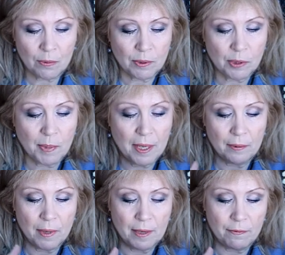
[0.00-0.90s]
which by
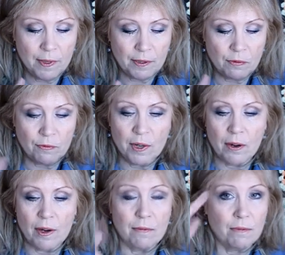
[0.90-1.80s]
the way feels
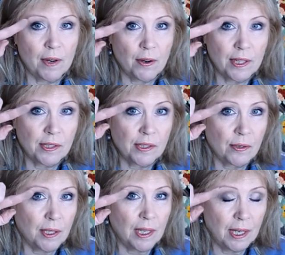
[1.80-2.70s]
very, very
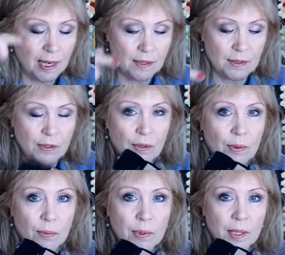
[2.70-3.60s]
silky, and there's a,
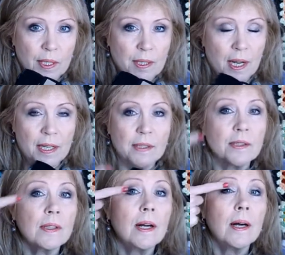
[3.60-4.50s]
a really
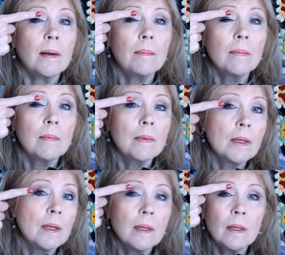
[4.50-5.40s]
nice, uh,
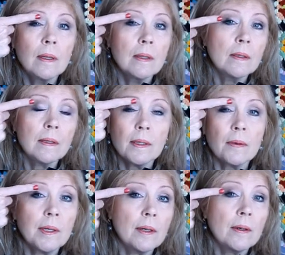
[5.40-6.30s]

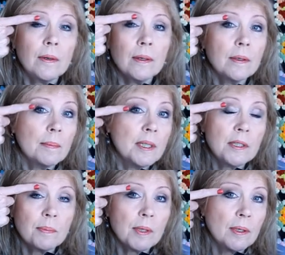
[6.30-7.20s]
there we go. Let me
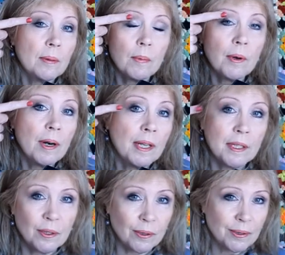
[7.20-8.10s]
just put a little more on
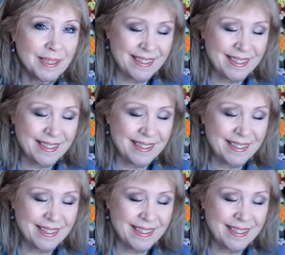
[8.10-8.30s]
here.